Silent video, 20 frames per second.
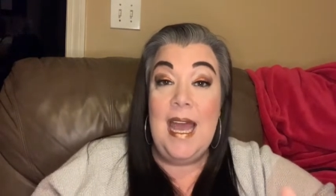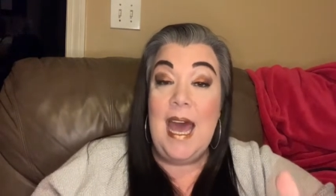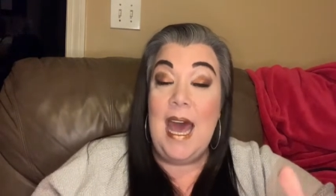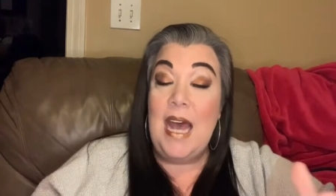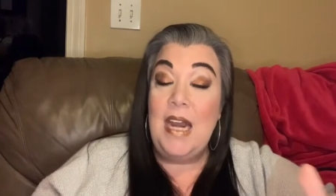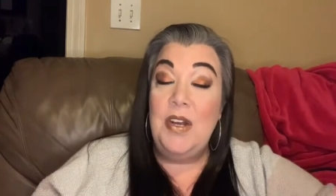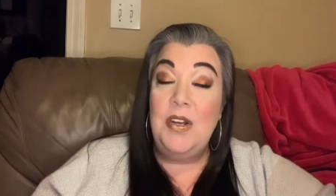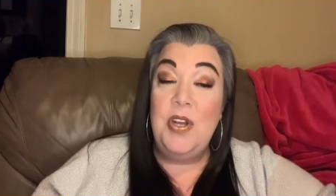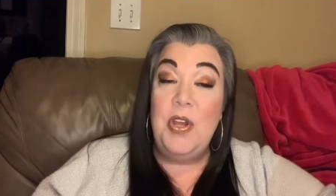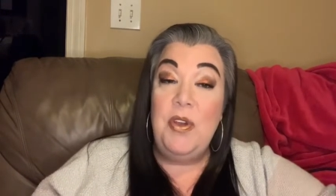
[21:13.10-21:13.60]

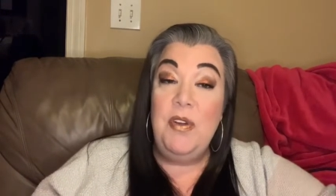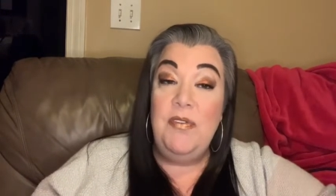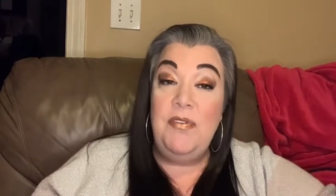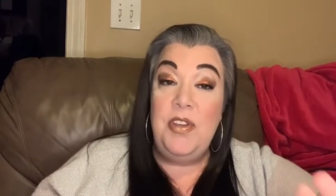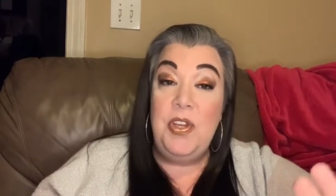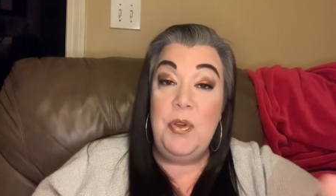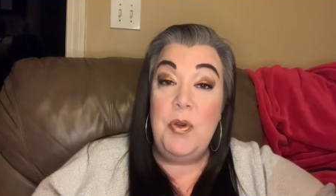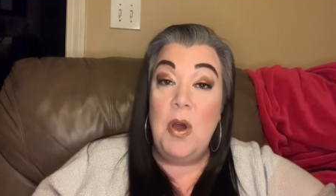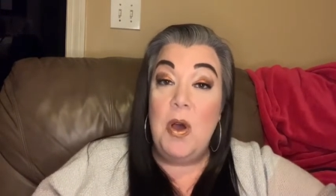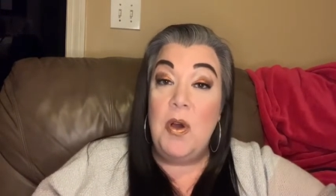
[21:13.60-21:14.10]
I don't know if
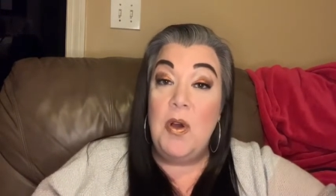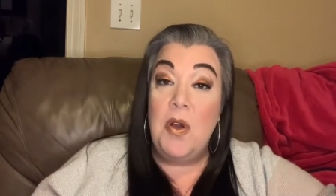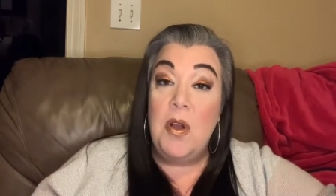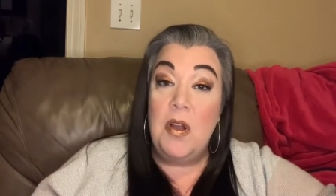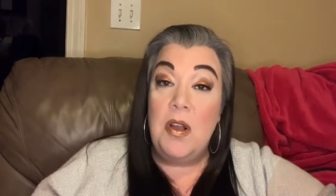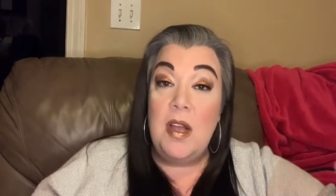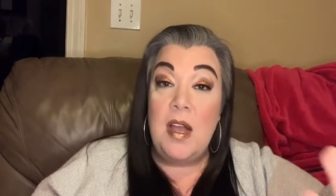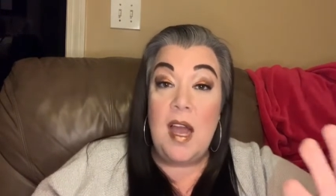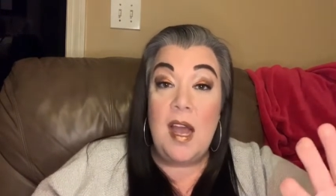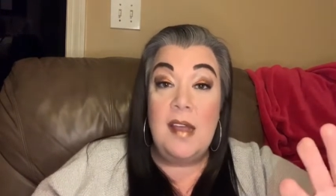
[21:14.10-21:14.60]
you
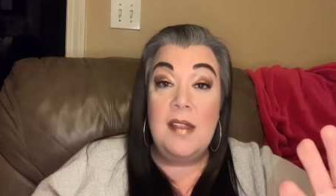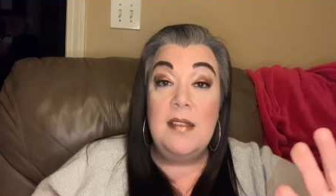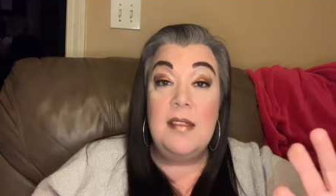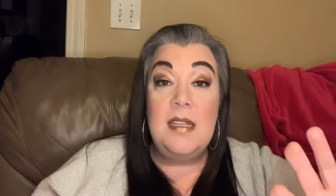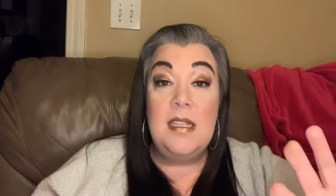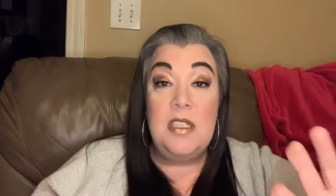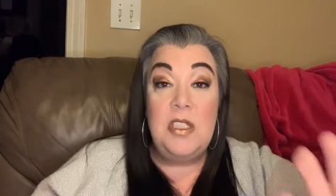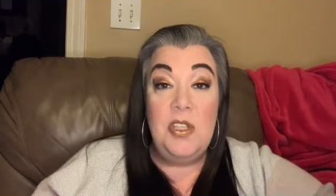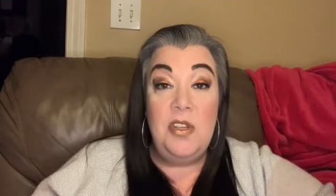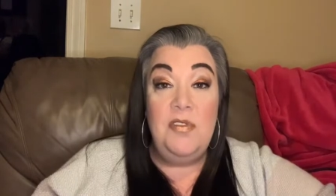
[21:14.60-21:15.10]
all got
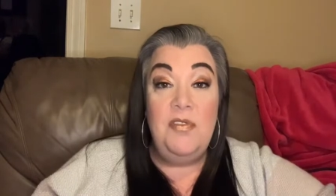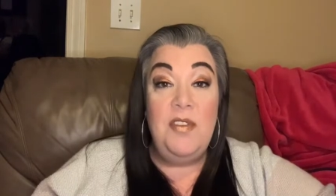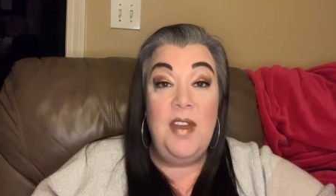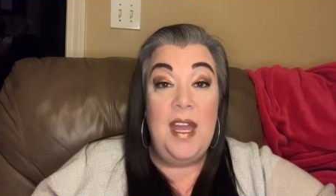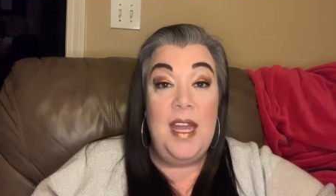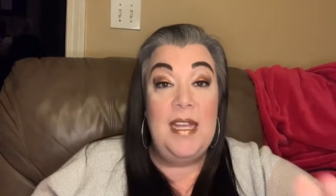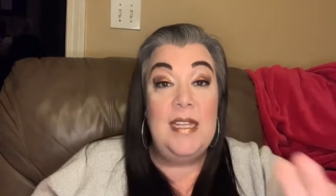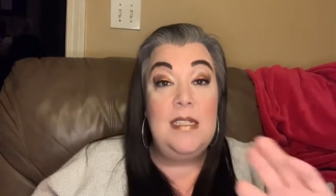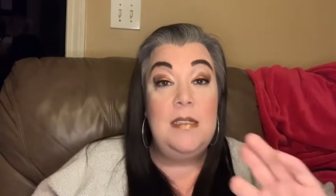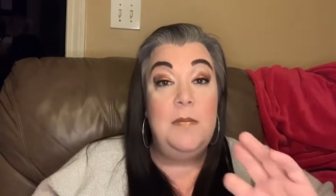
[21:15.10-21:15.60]
the Too
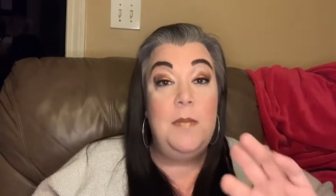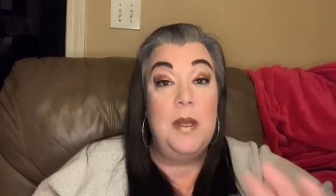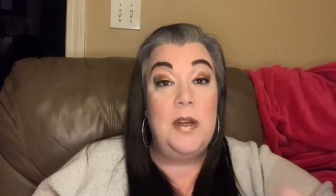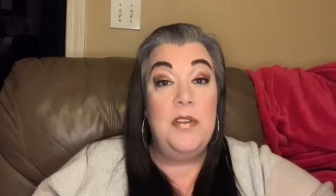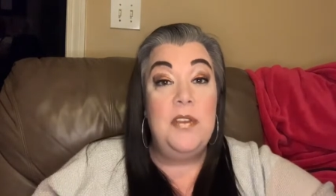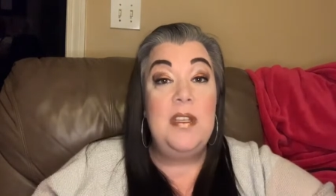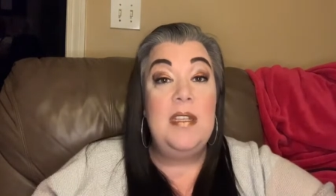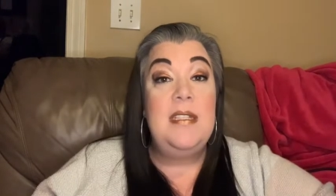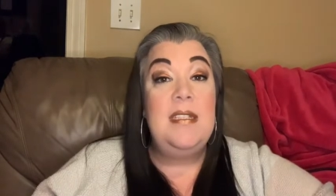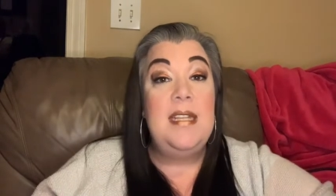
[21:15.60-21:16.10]
Faced Better
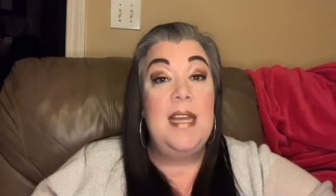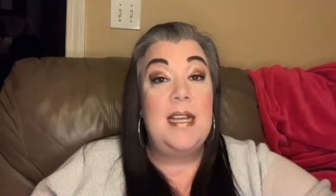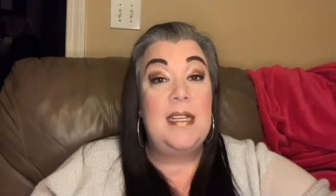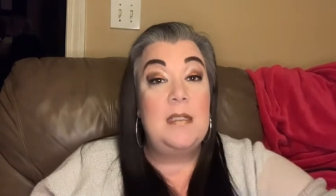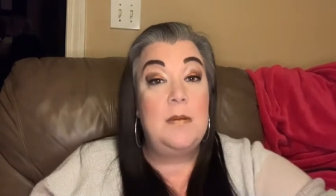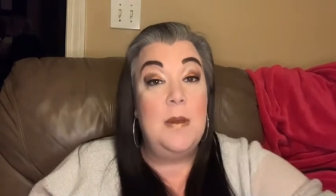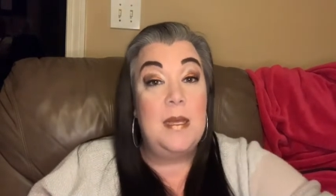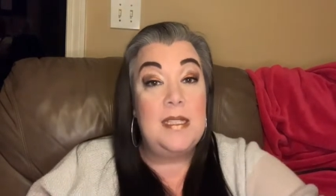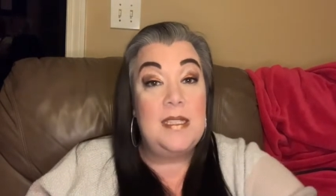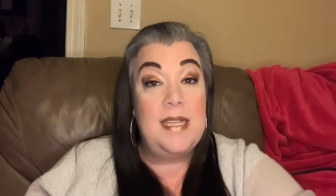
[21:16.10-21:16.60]
Than
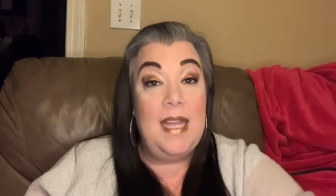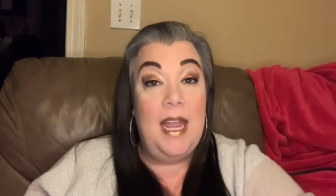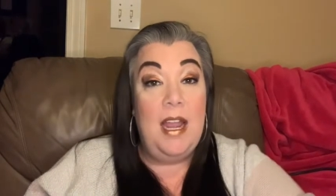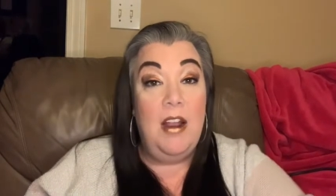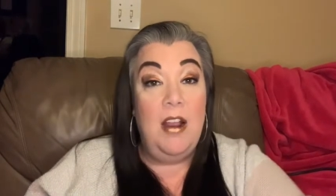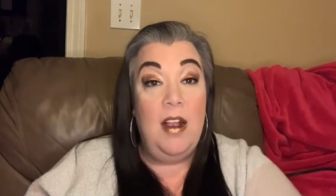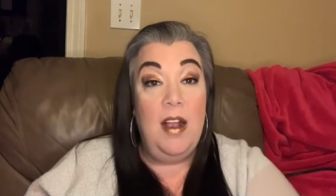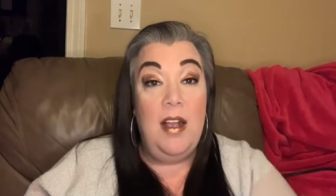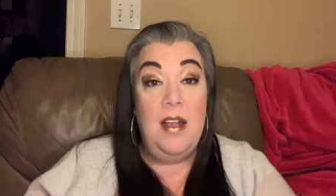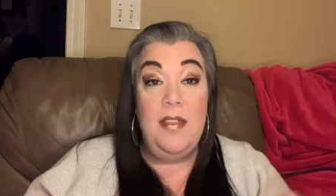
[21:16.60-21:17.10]
Sex
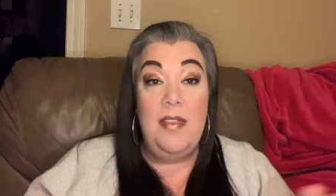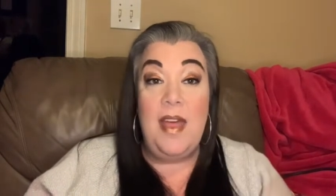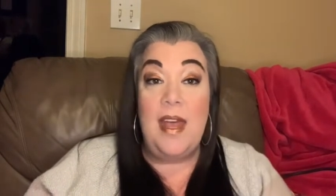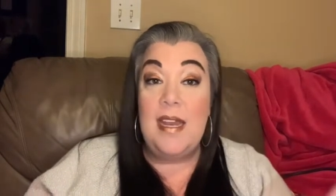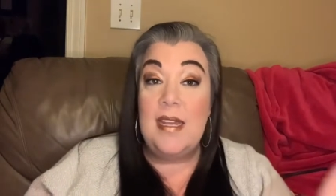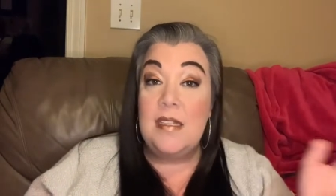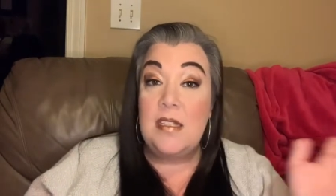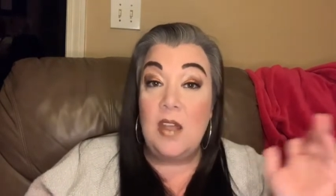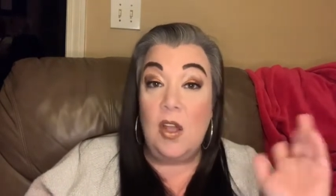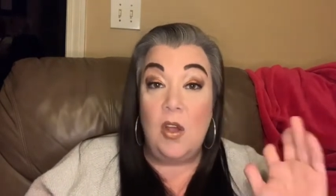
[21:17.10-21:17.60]
Mascara.
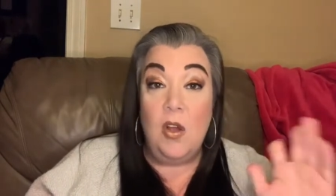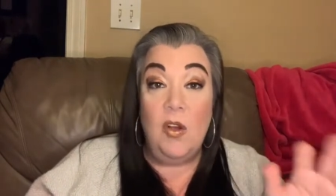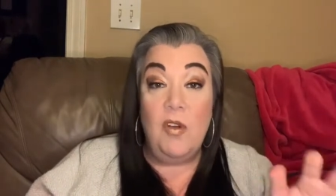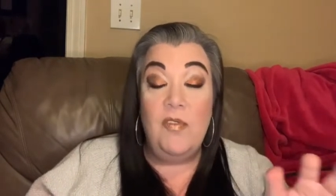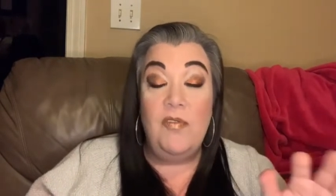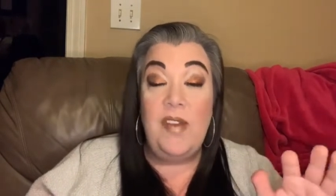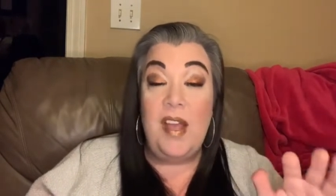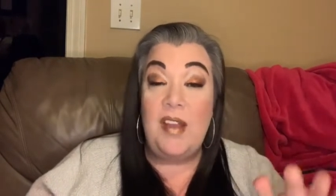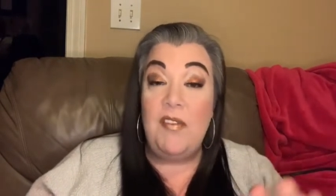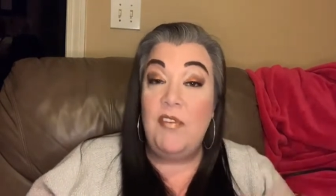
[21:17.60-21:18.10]
That is a
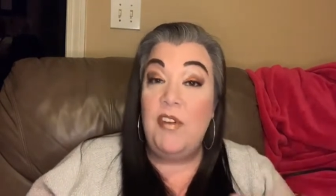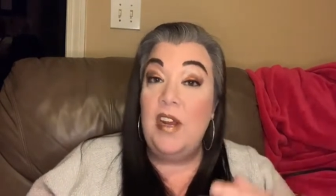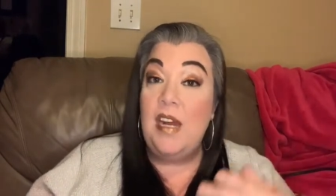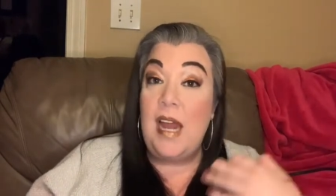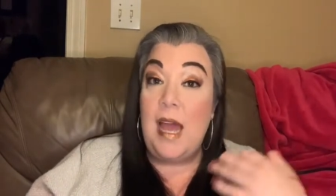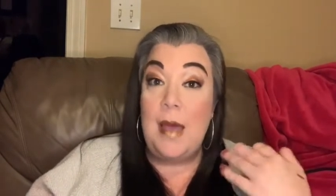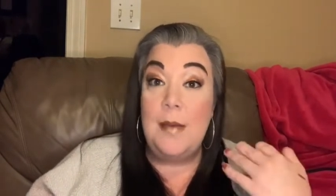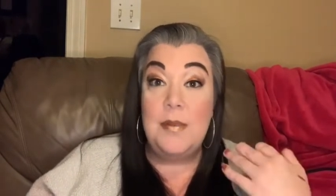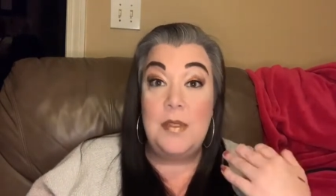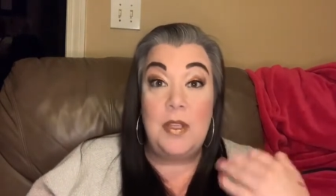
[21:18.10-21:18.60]
cult favorite.
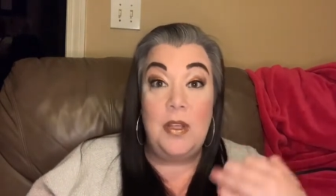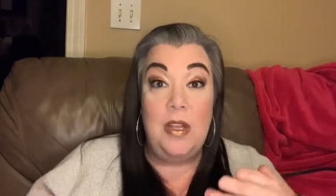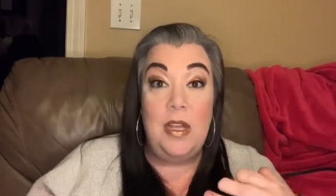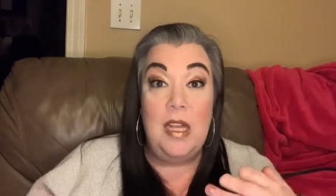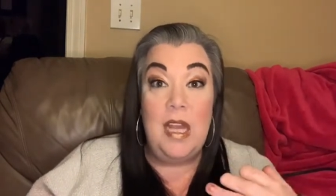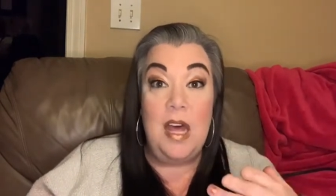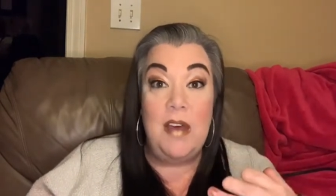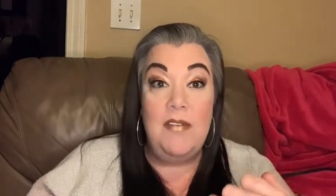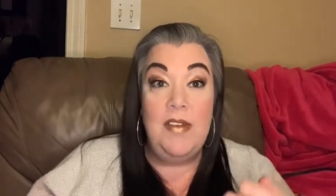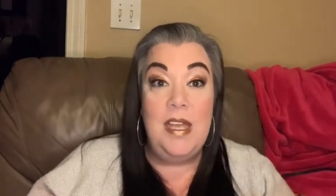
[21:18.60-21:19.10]
I absolutely
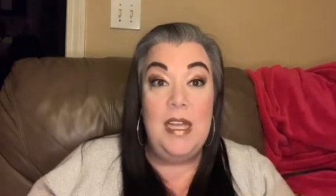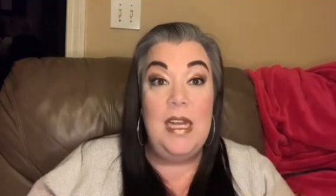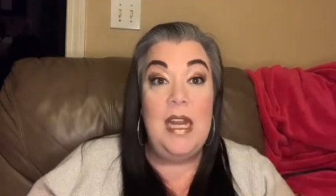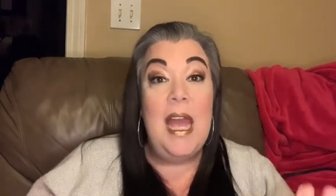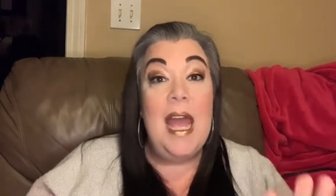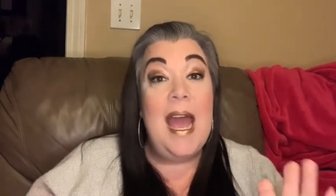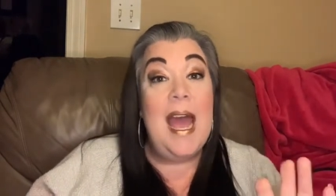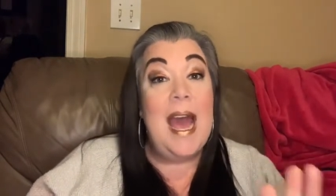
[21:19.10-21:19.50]
love it.